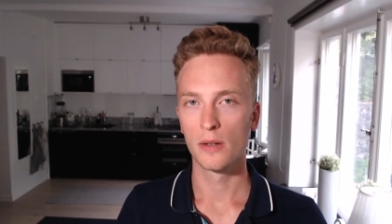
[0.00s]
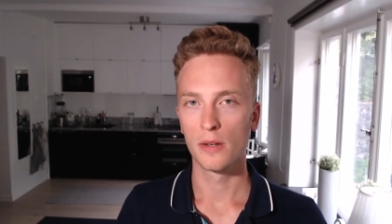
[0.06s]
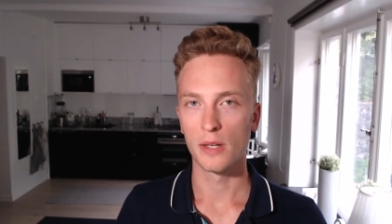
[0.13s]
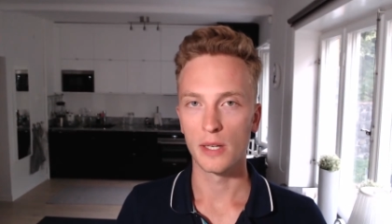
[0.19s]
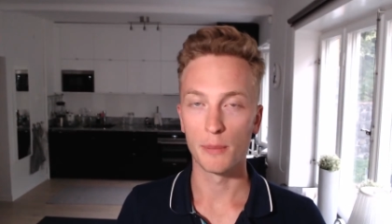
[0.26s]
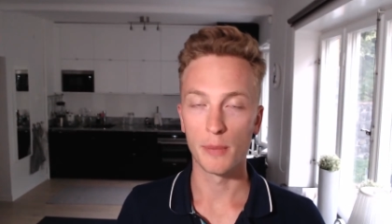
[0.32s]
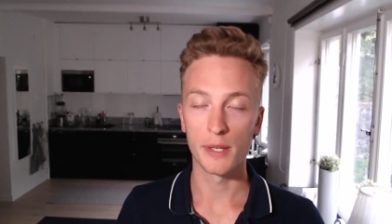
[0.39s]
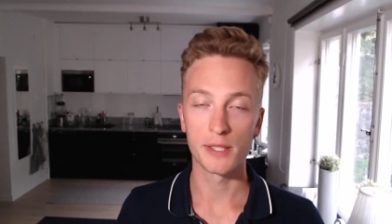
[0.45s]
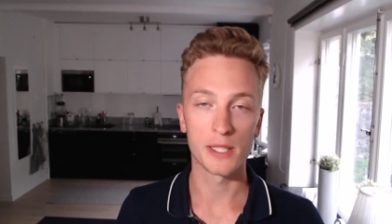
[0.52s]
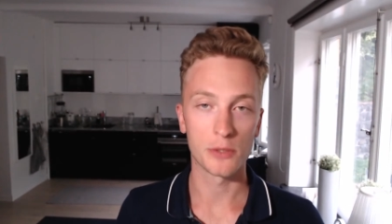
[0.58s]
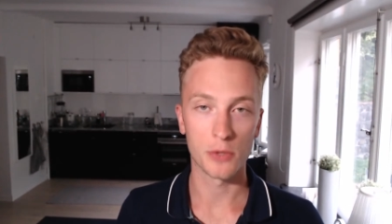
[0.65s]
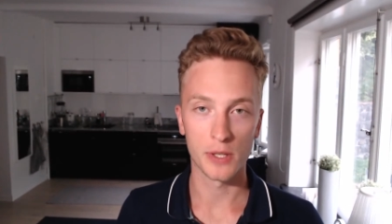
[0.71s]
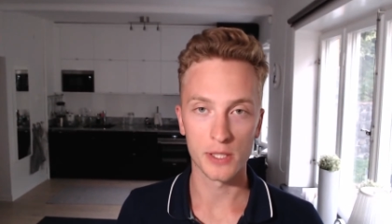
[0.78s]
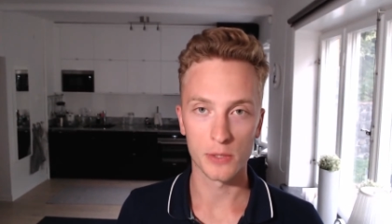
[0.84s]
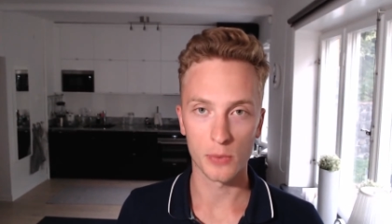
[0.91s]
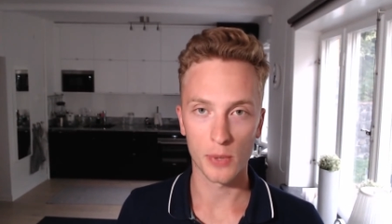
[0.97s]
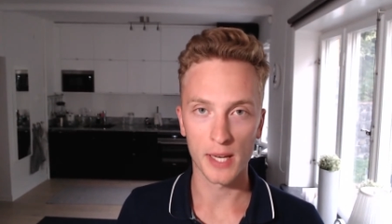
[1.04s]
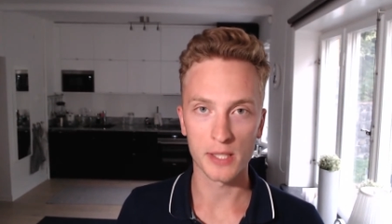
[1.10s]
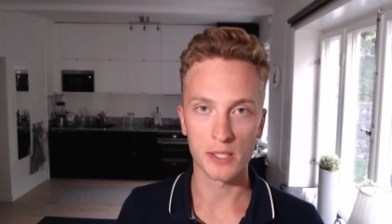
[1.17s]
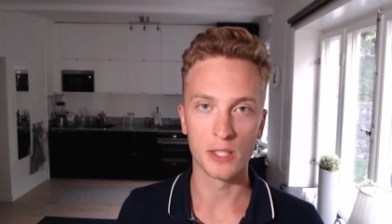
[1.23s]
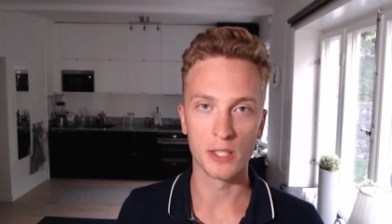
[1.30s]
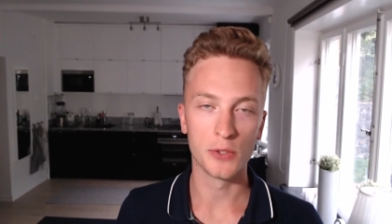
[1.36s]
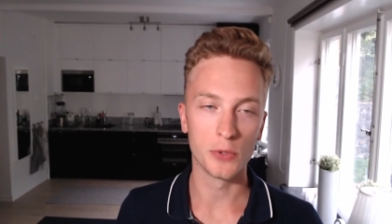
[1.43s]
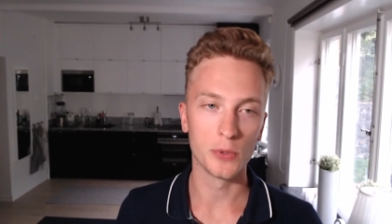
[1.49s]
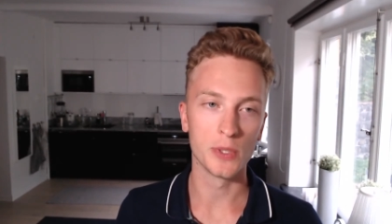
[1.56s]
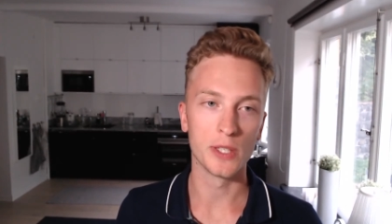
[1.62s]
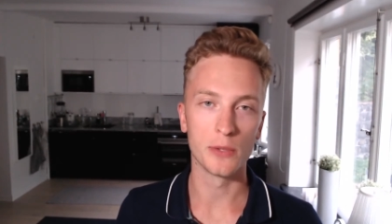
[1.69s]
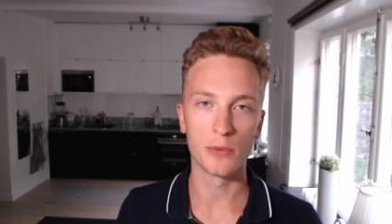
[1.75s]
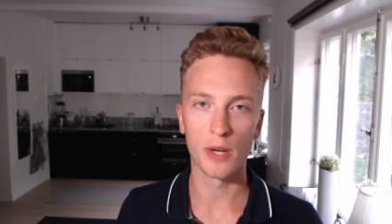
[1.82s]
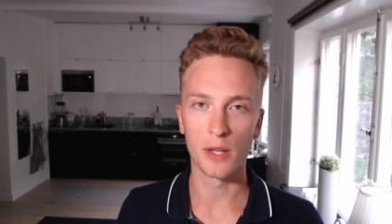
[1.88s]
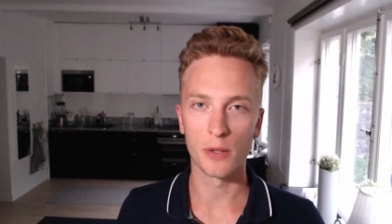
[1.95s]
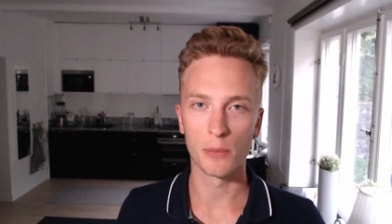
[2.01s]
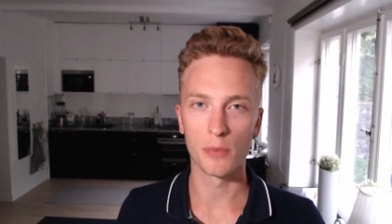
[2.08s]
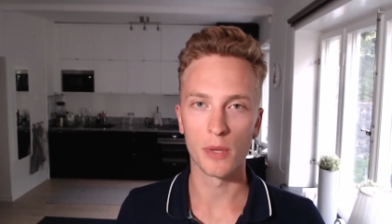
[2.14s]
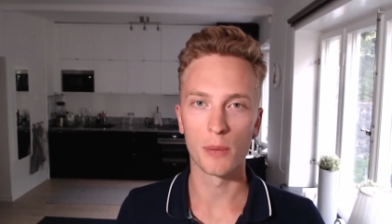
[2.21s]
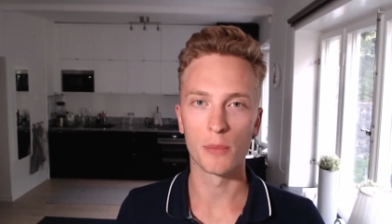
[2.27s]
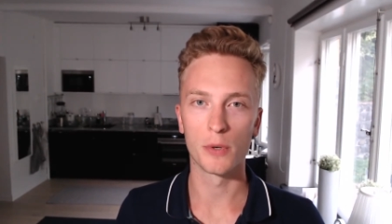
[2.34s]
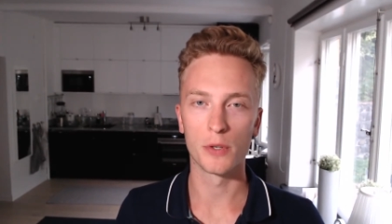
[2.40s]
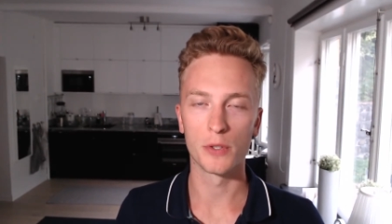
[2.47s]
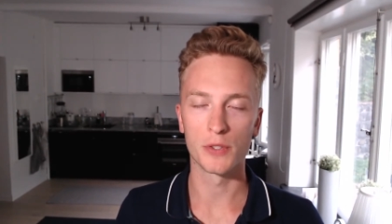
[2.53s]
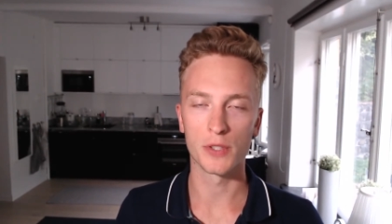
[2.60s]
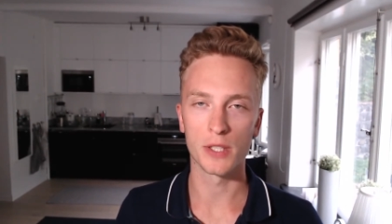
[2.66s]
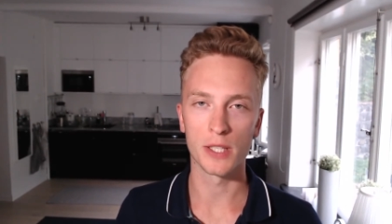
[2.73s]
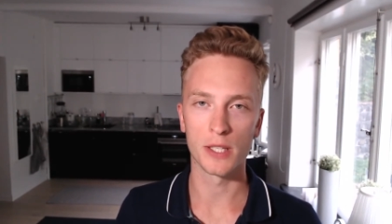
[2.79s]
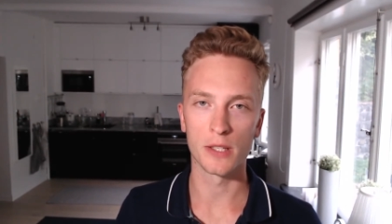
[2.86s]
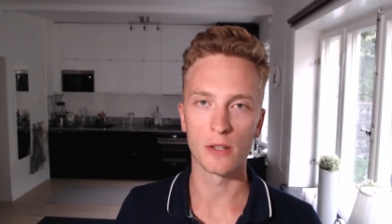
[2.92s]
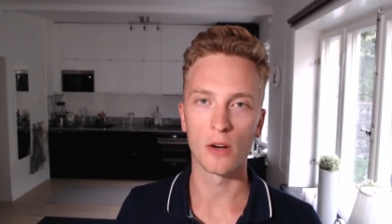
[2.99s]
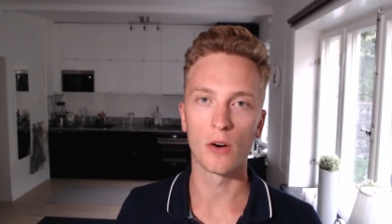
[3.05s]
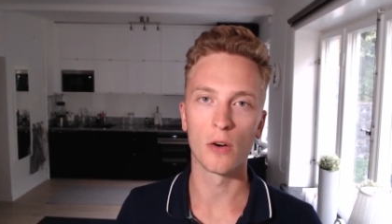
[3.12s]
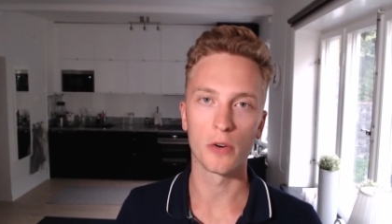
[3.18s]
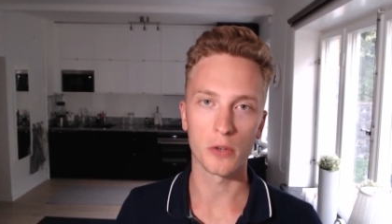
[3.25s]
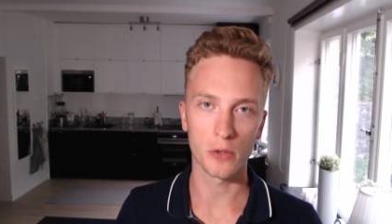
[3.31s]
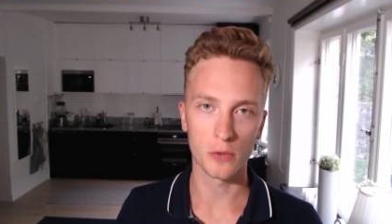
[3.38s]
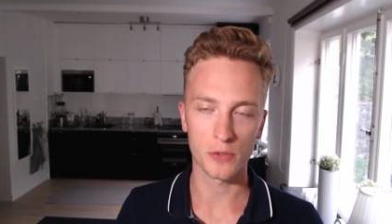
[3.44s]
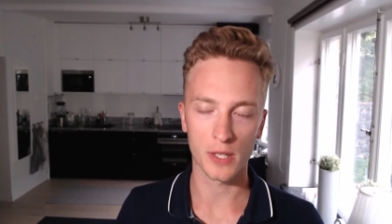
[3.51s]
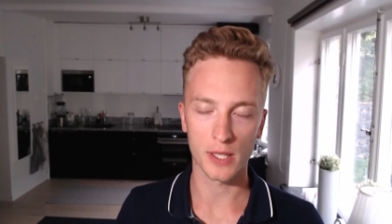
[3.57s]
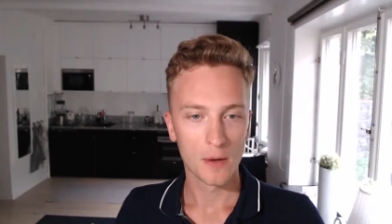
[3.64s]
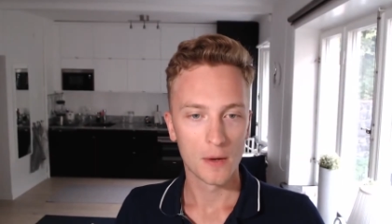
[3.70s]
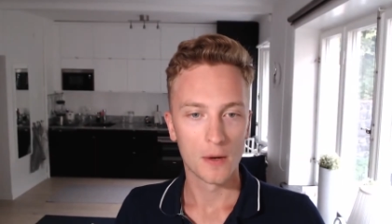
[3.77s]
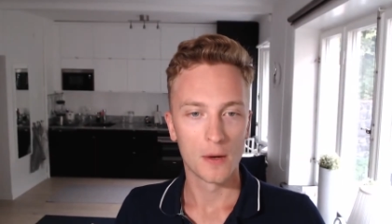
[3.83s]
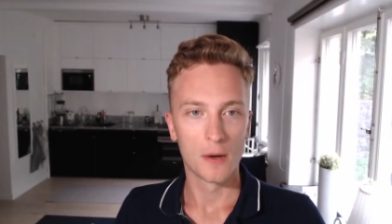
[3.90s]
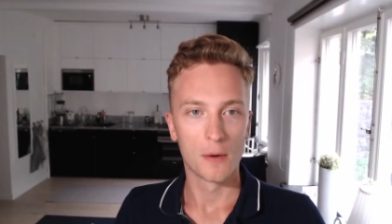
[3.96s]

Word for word: In many situations, we actually do need random numbers in our contract.